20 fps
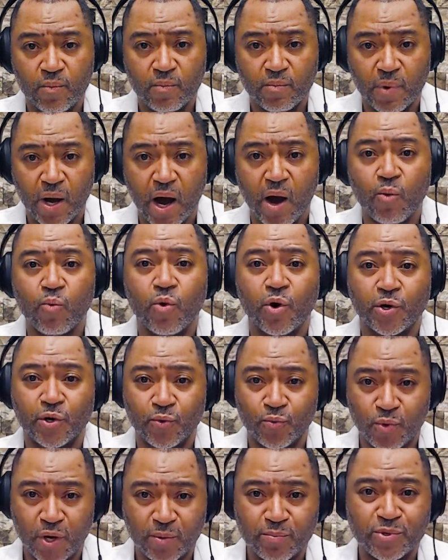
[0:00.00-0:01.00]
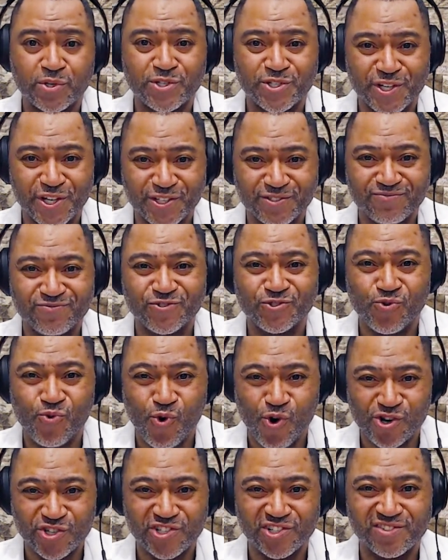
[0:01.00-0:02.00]
I want to represent
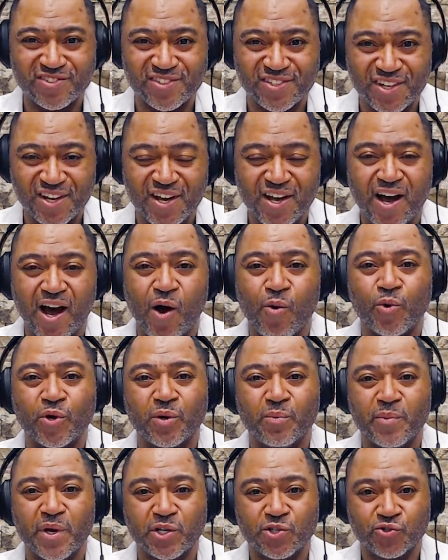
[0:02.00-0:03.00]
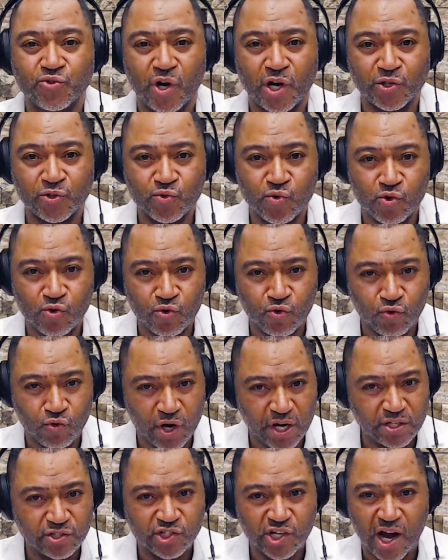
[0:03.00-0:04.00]
Georgians. I want to make sure I do a
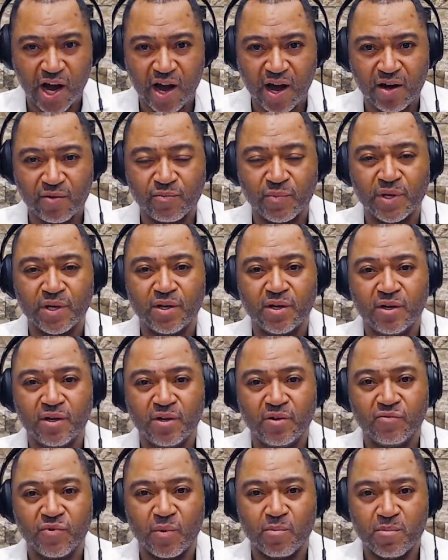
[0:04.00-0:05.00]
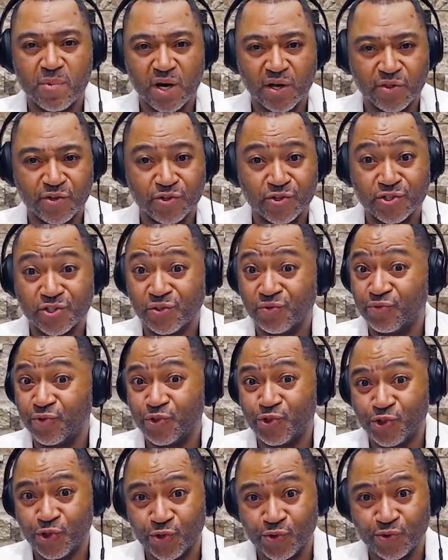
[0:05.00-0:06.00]
great job for mothers and for
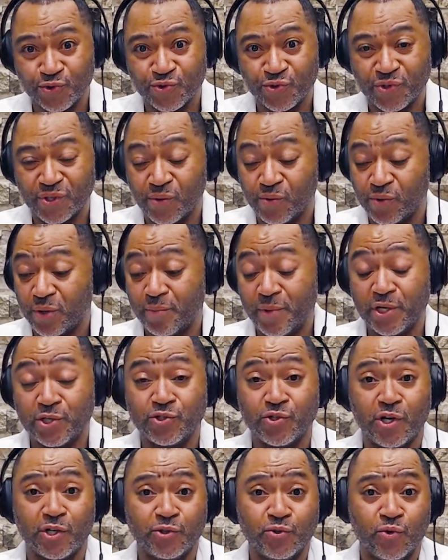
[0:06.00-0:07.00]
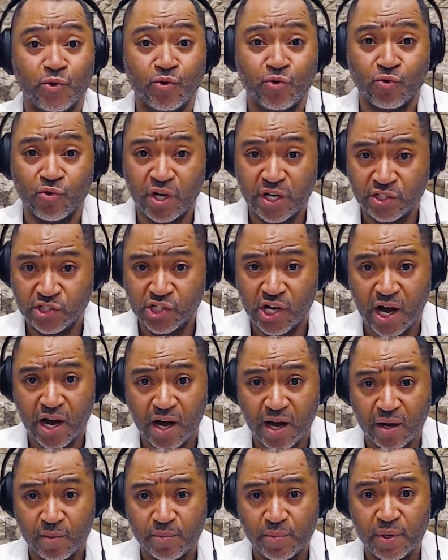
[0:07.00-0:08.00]
children. I want to make sure I do a great
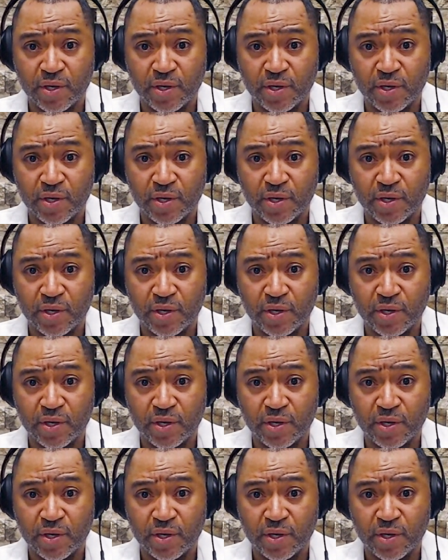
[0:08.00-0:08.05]
job